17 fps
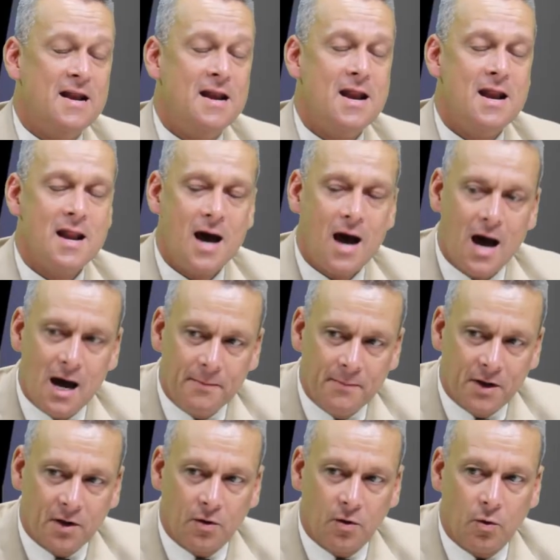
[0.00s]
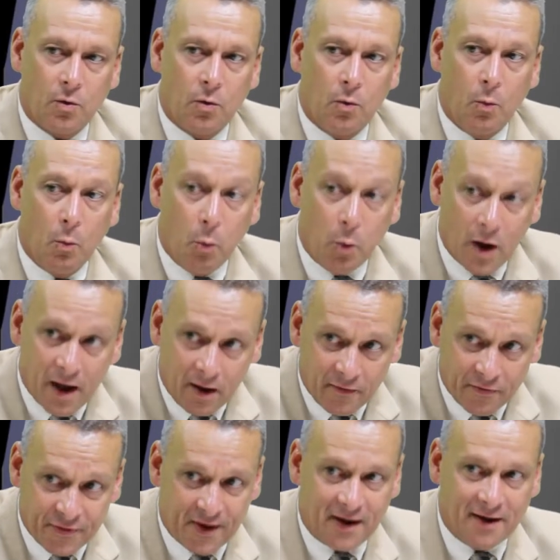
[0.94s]
phenomenal
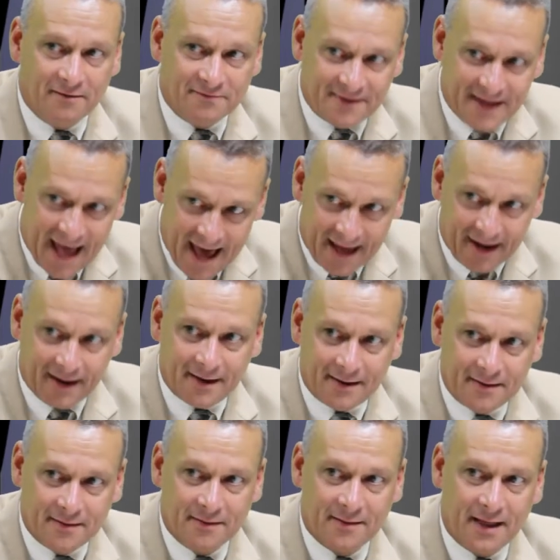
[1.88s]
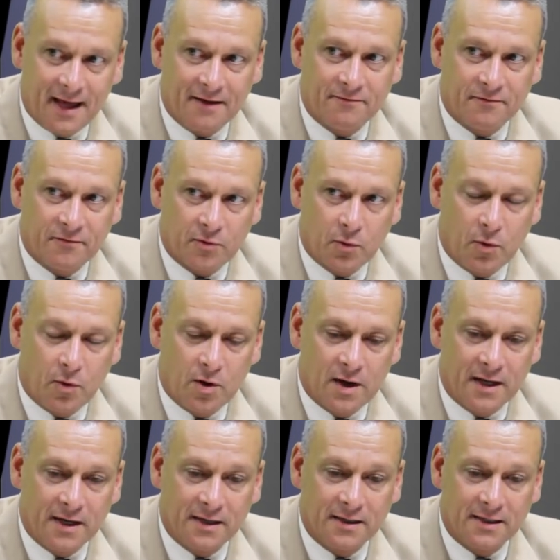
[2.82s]
wealth of data that
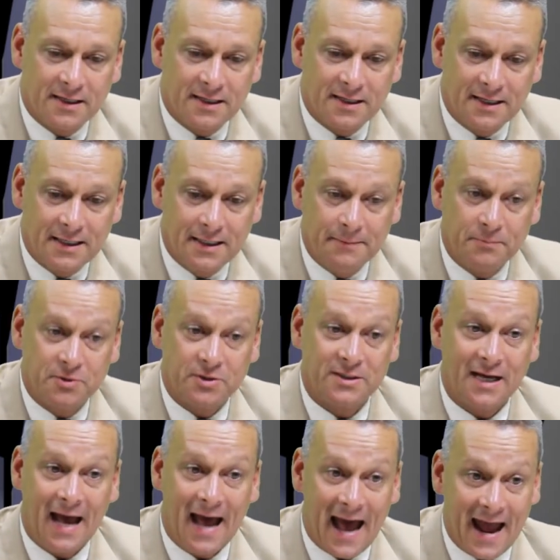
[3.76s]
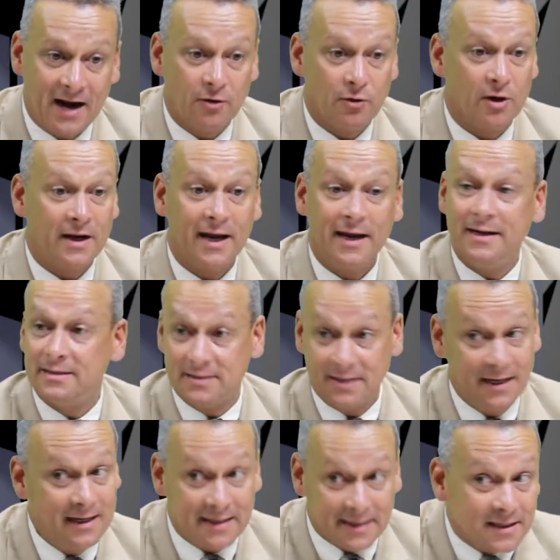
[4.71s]
Florida keeps,
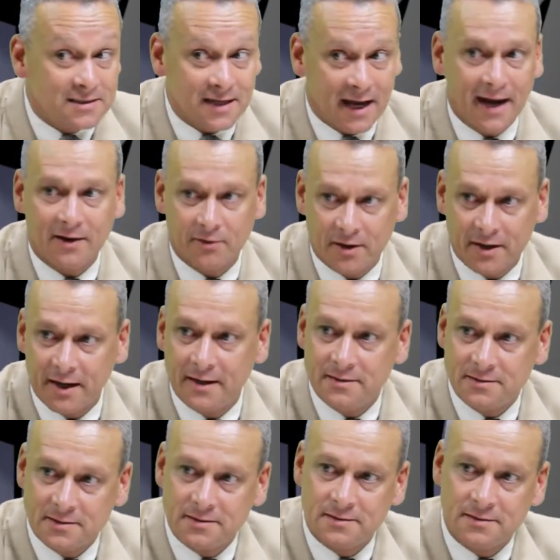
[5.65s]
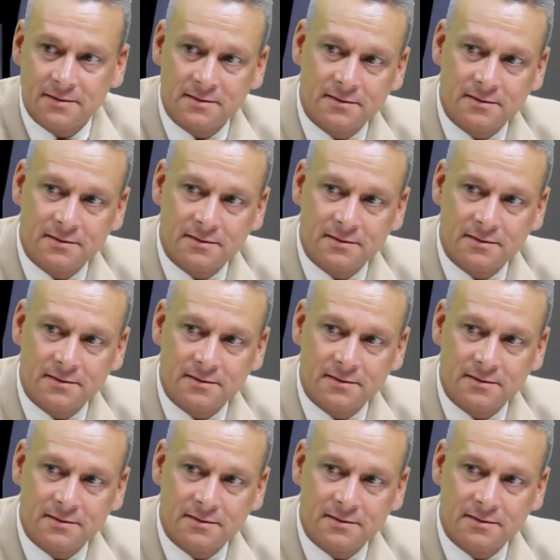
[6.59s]
aggregates, and disaggregates.